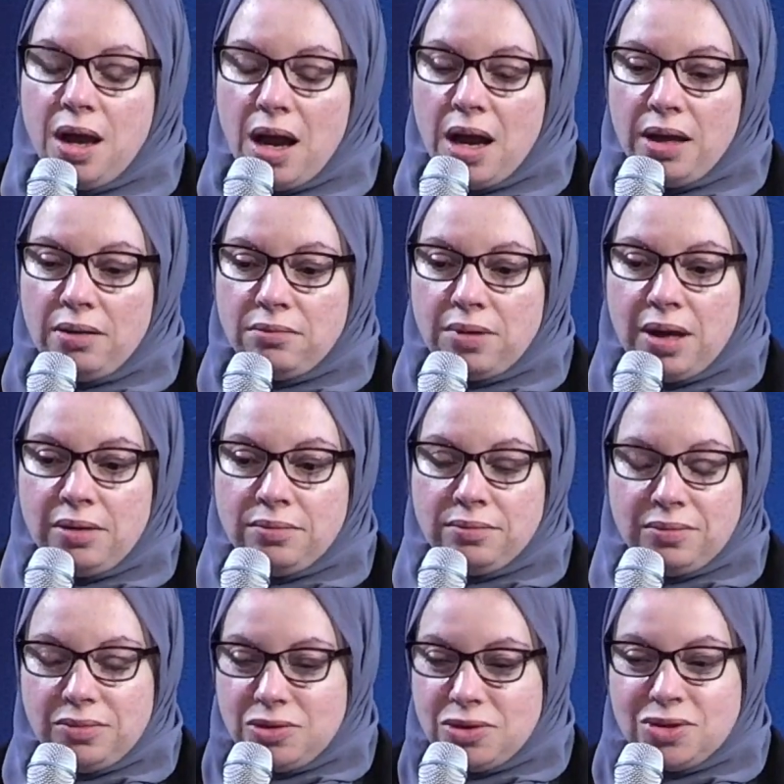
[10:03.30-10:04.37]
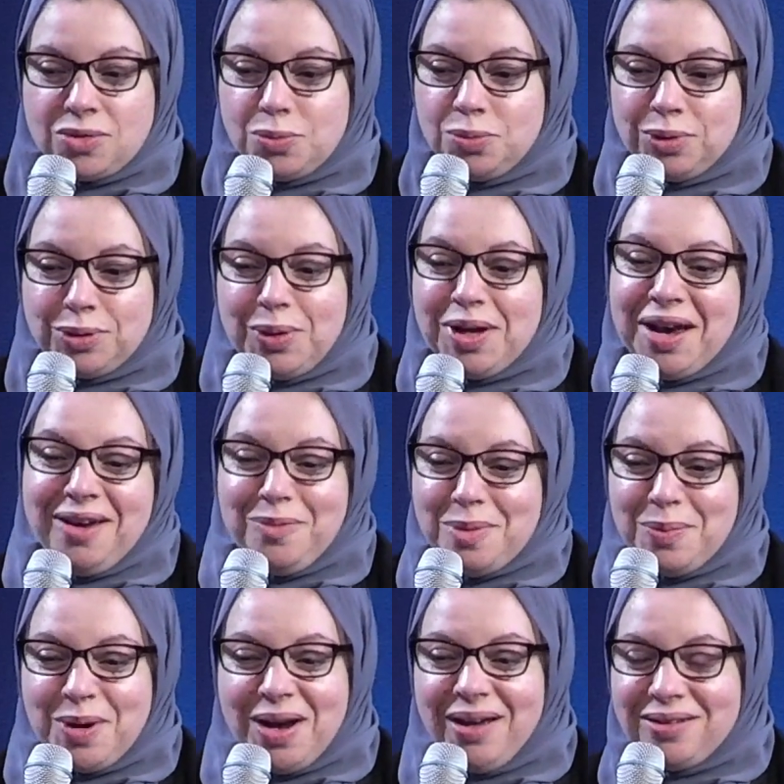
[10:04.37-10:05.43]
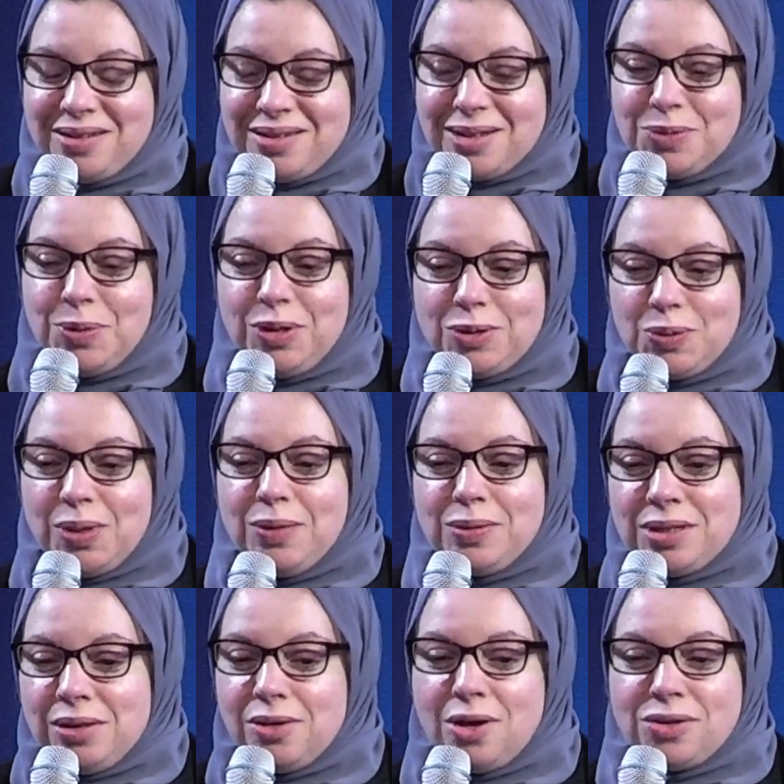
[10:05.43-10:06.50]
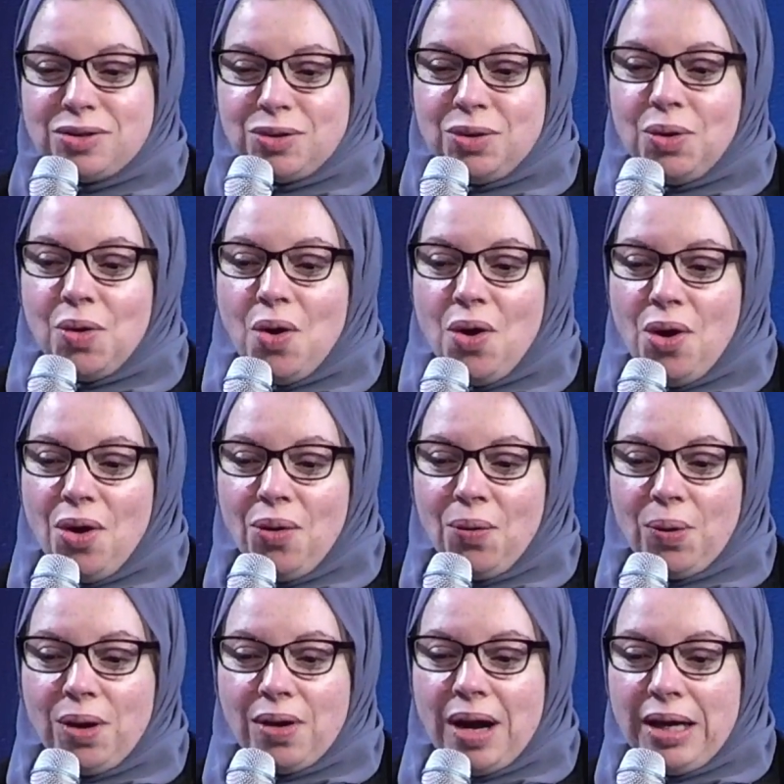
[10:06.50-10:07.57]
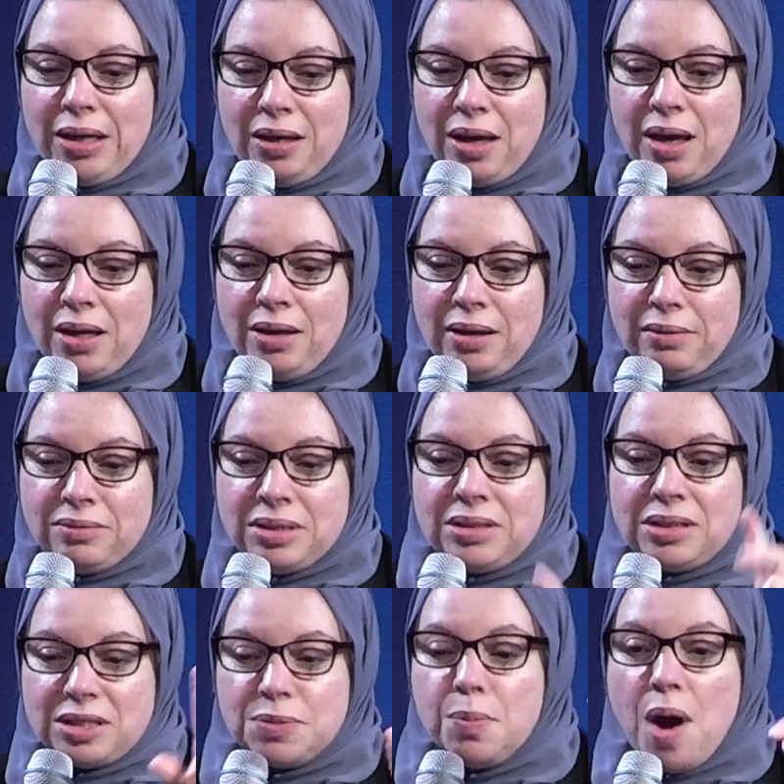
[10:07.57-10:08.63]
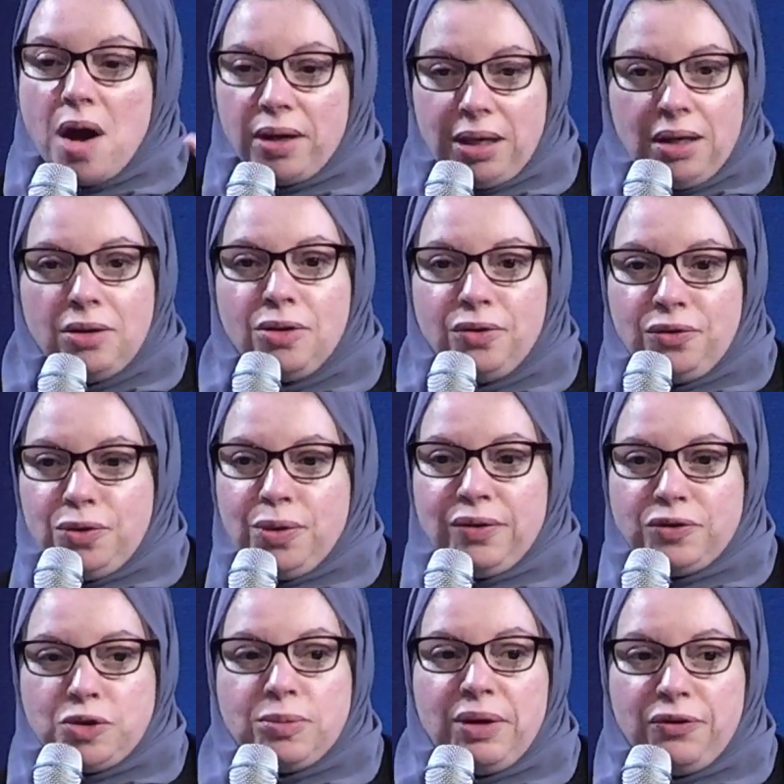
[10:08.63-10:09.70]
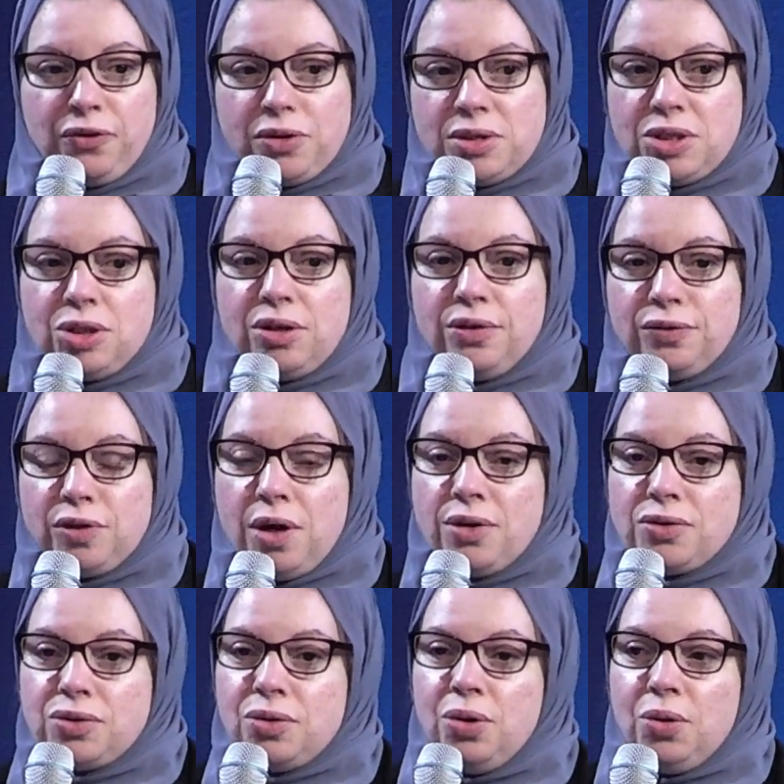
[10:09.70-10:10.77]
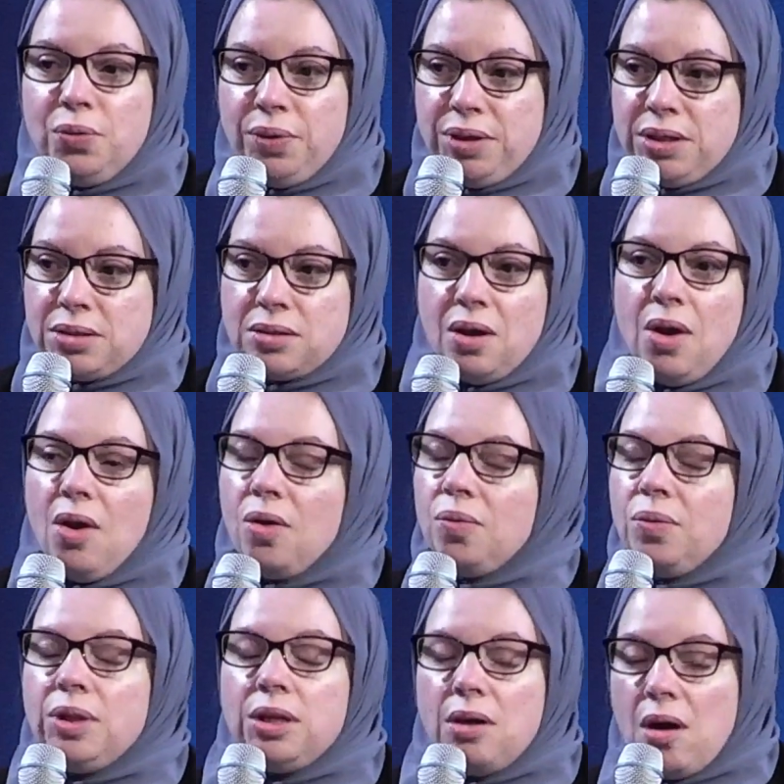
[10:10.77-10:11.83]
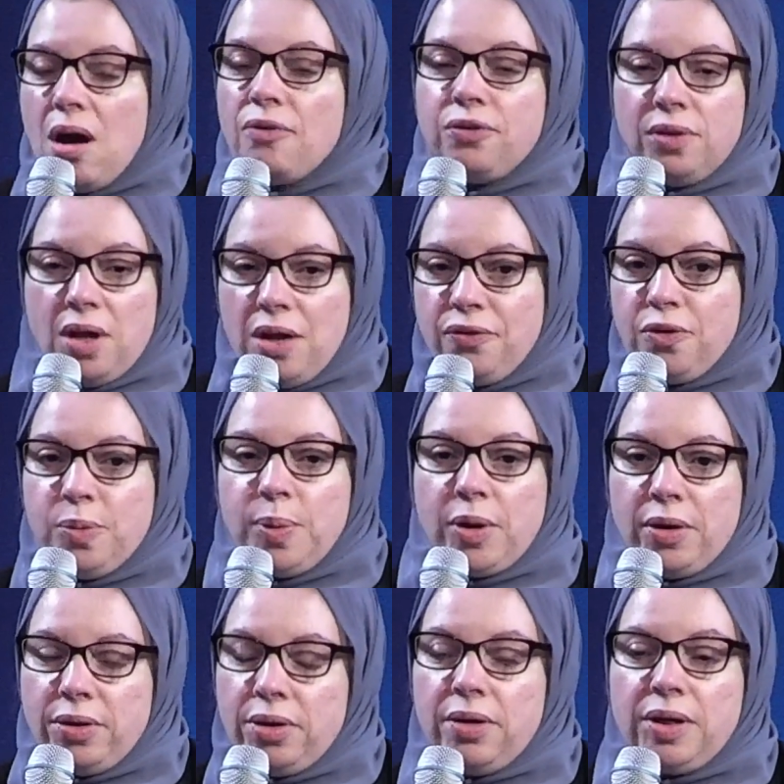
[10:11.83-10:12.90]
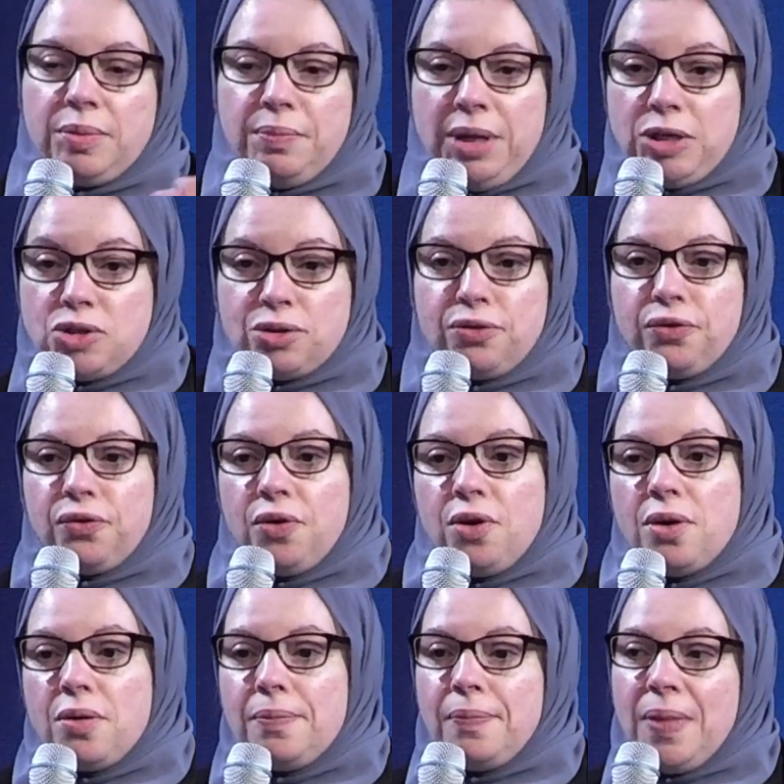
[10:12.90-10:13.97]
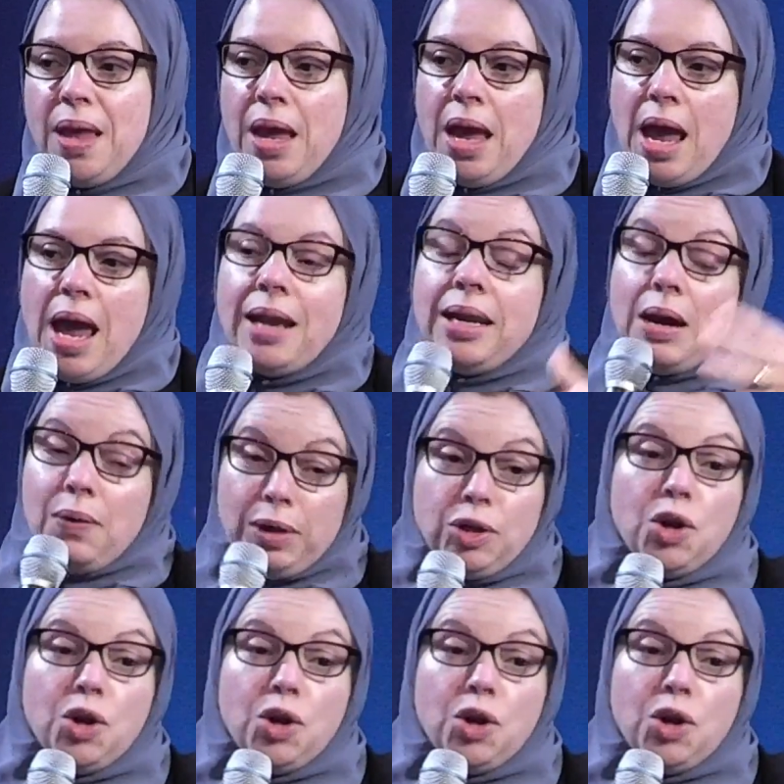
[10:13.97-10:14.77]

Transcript: I just real quick, I remember I had this experience when I was in law school where I did this mock interview after my first year of law school with this really awful partner at a major firm. And now